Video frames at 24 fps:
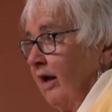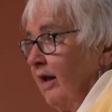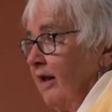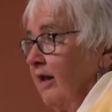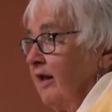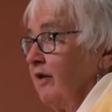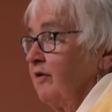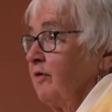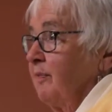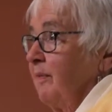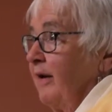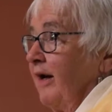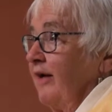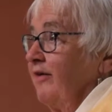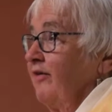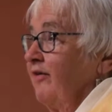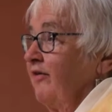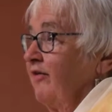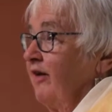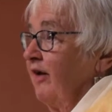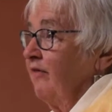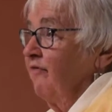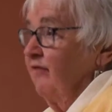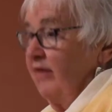It's by
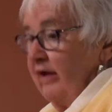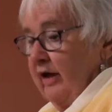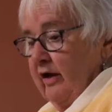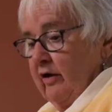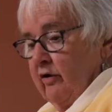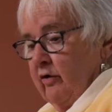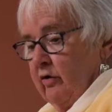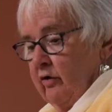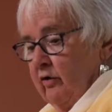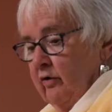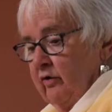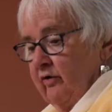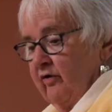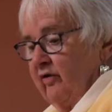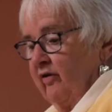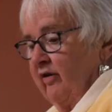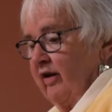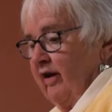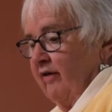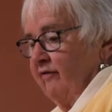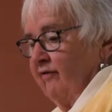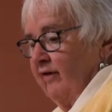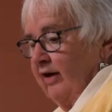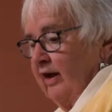Stephanie Kuntz.
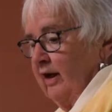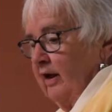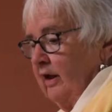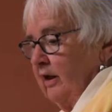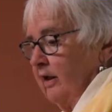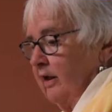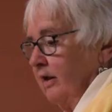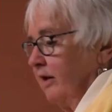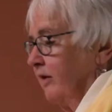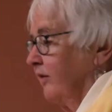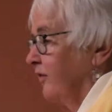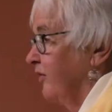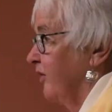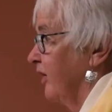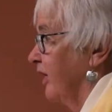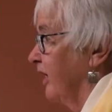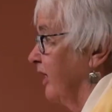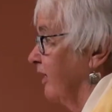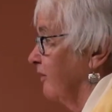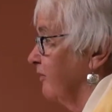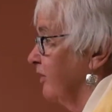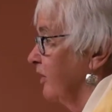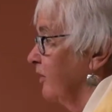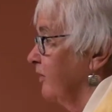Stephanie is an
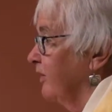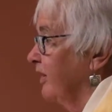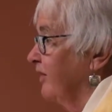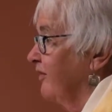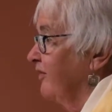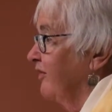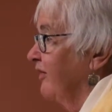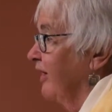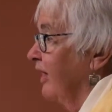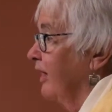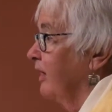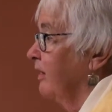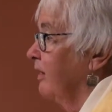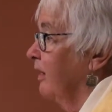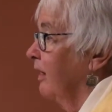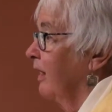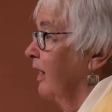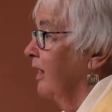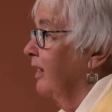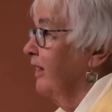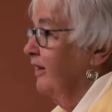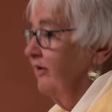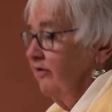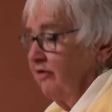Evergreen State
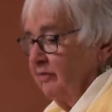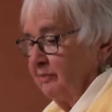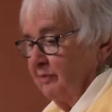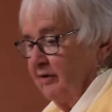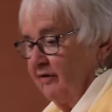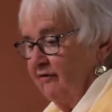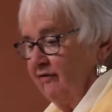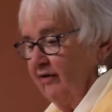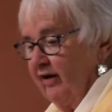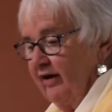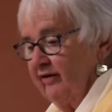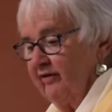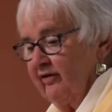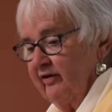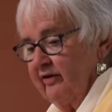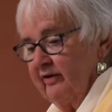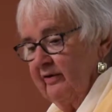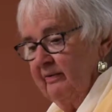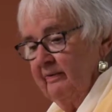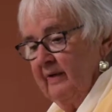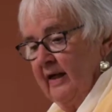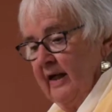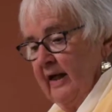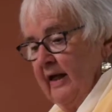College professor,
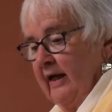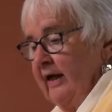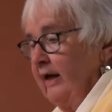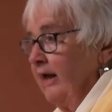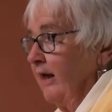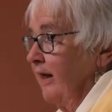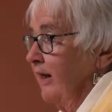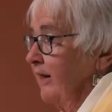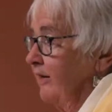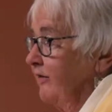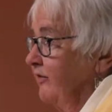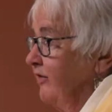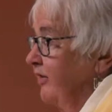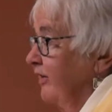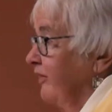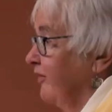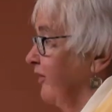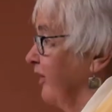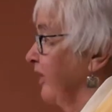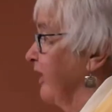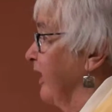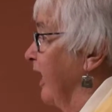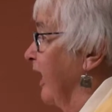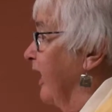and she's
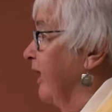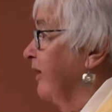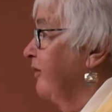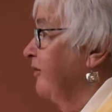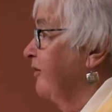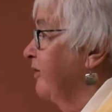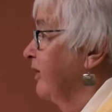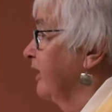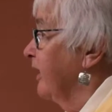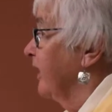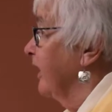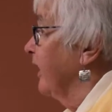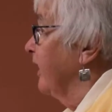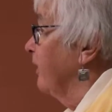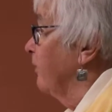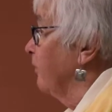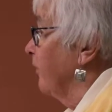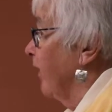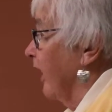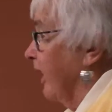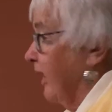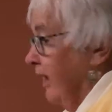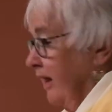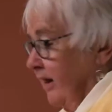a nationally
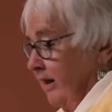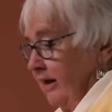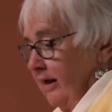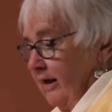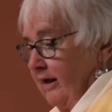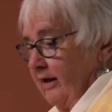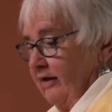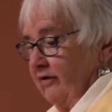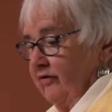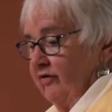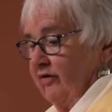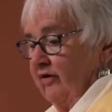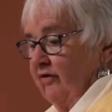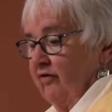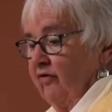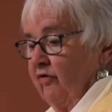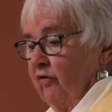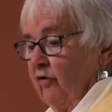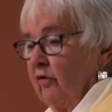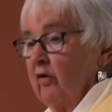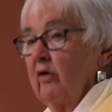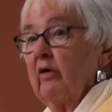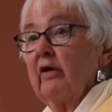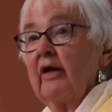recognized
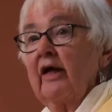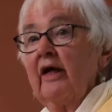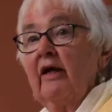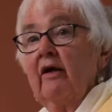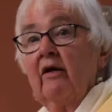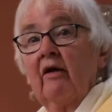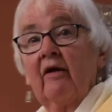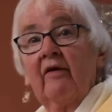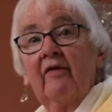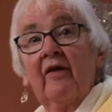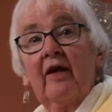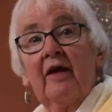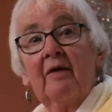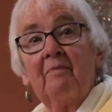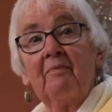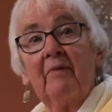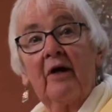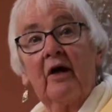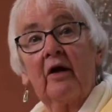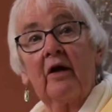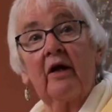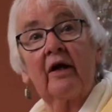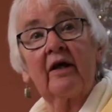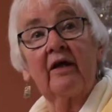authority on the
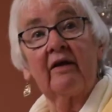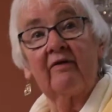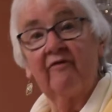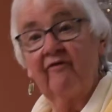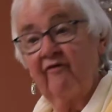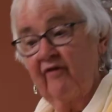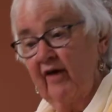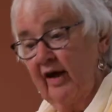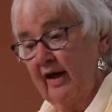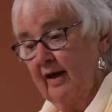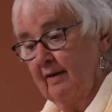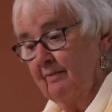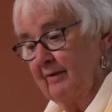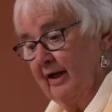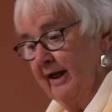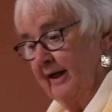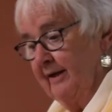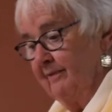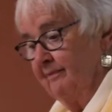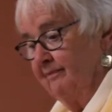American family.